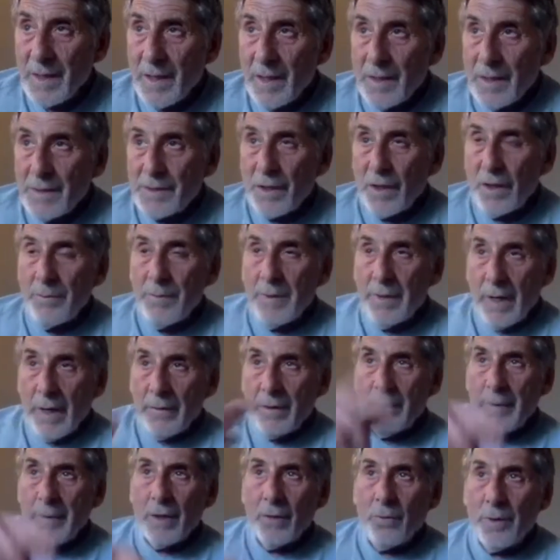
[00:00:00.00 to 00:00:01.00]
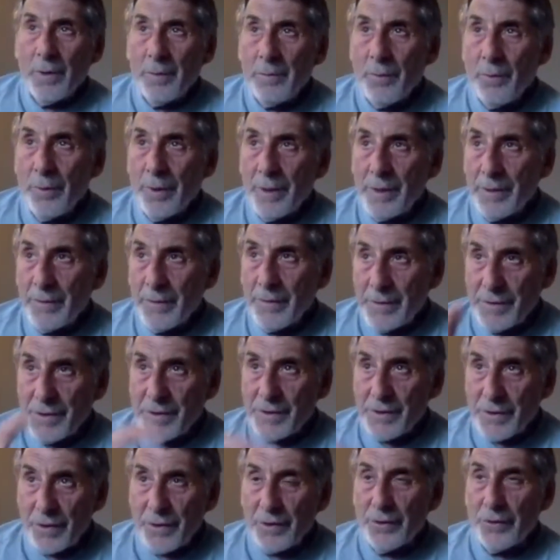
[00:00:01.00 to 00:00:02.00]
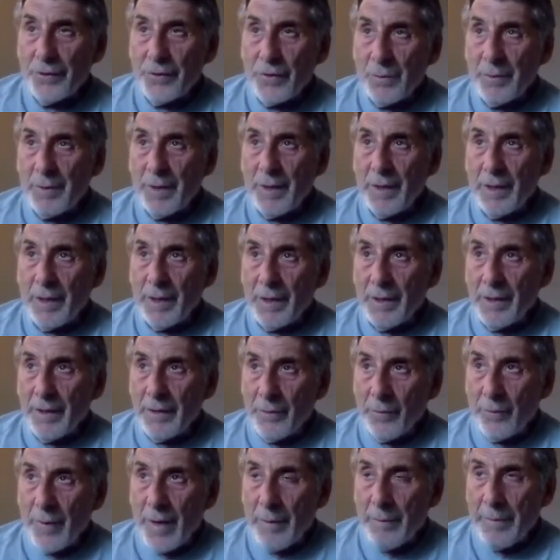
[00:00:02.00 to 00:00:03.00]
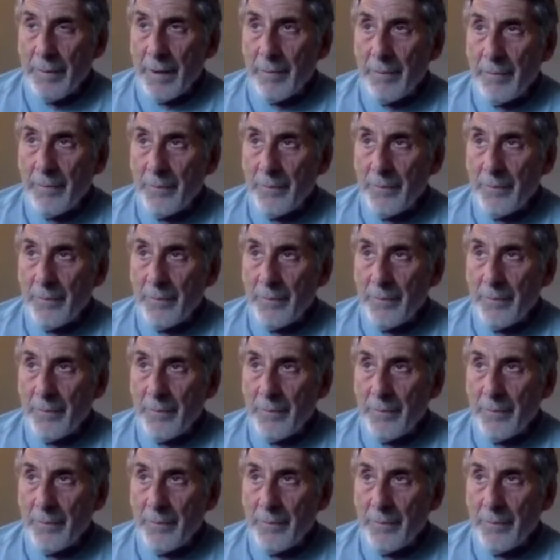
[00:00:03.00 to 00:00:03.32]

So I want to make one point that just occurred to me to wrap up.